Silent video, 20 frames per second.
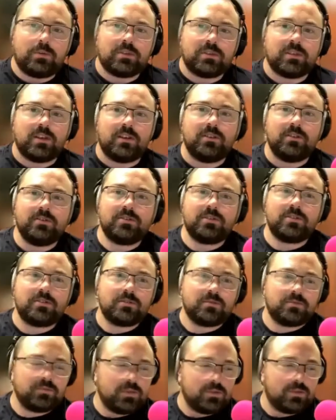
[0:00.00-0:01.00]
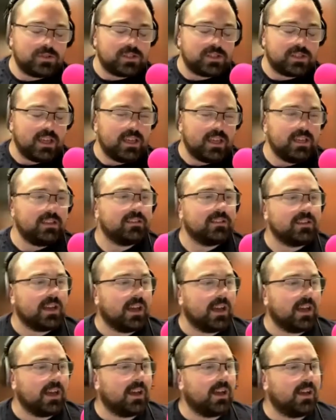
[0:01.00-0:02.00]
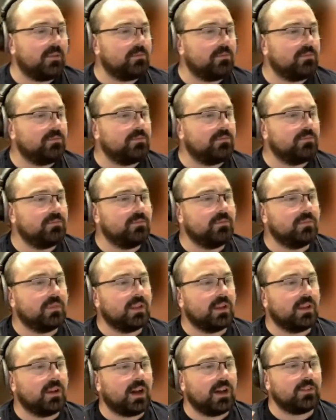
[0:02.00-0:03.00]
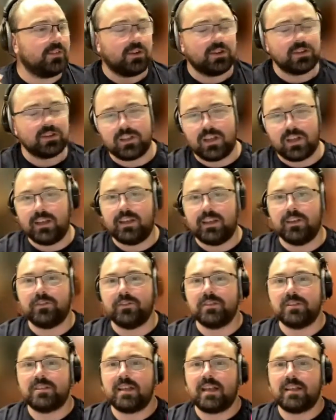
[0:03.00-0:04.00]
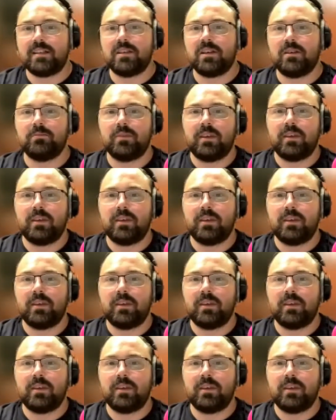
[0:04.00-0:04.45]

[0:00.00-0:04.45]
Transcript: episodes, we'll see. I've got a slightly different setup.